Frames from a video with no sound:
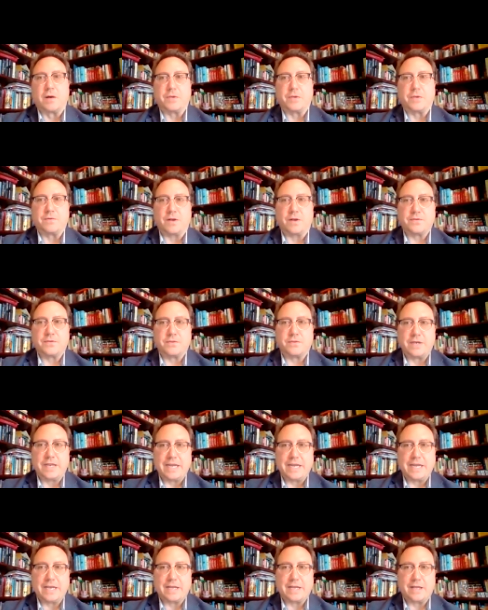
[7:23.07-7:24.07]
You also
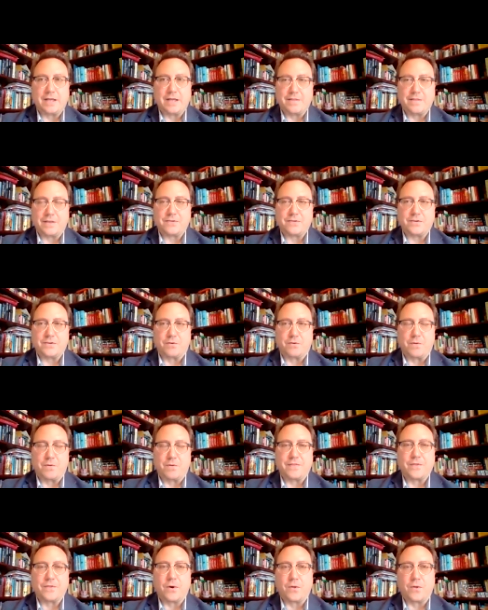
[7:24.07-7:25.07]
need, unless you're going to
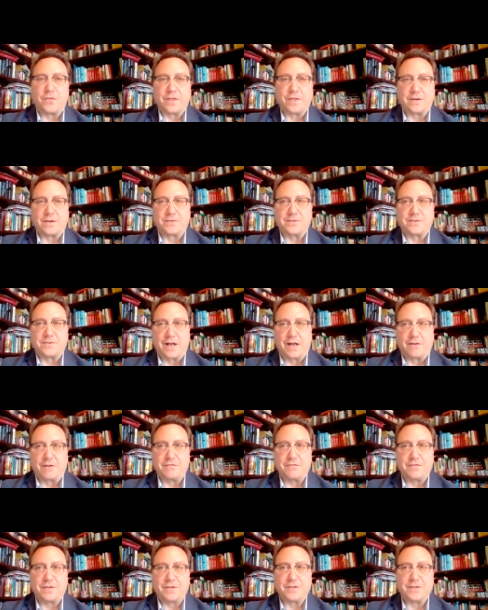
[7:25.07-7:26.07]
write the whole thing
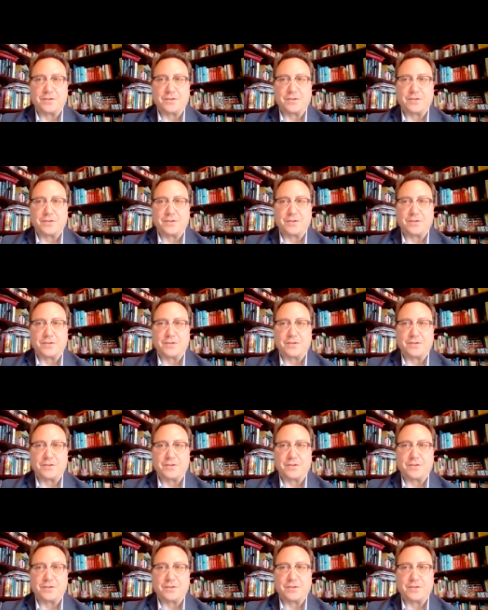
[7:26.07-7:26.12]
yourself,